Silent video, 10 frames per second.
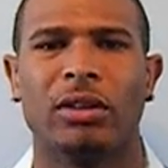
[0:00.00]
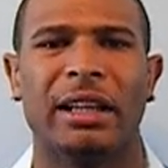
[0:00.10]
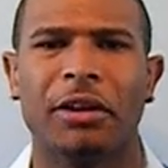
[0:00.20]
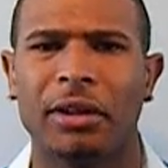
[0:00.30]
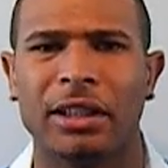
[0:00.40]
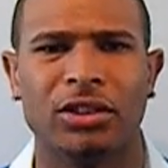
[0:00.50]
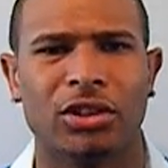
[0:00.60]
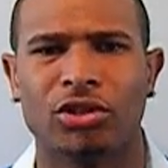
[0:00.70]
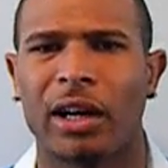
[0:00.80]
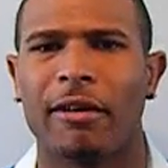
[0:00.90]
literally
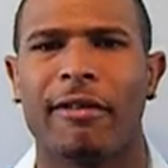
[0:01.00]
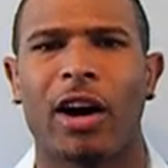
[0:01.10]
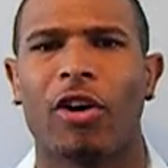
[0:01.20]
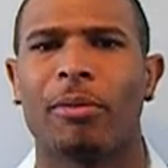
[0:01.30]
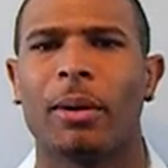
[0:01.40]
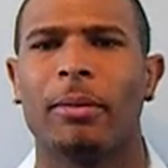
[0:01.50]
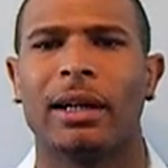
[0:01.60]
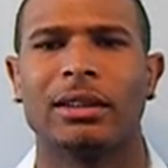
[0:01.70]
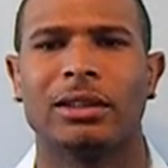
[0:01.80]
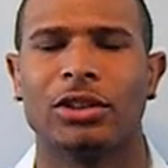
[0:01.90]
just trying to fight off people
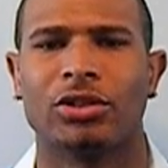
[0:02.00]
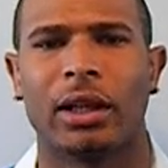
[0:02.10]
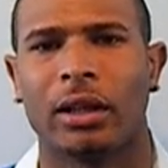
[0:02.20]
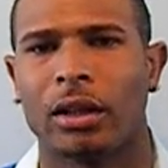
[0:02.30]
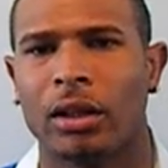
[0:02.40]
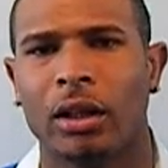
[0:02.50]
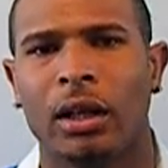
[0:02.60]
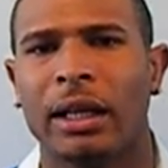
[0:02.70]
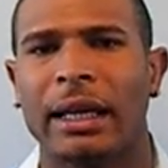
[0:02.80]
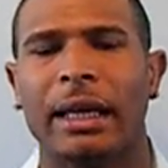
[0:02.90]
that's just trying to
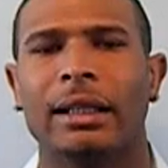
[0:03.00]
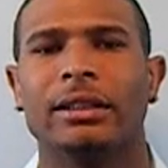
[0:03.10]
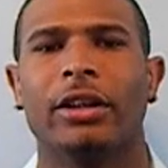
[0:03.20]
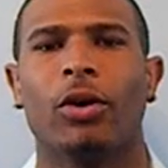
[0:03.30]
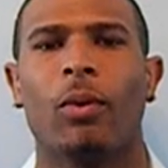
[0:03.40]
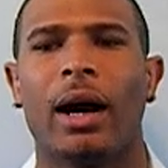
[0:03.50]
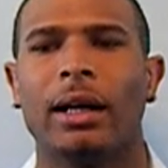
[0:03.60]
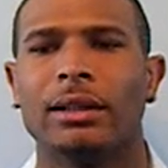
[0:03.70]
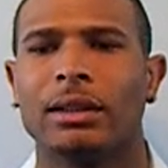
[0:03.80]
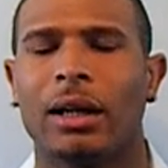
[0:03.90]
get into their wallets.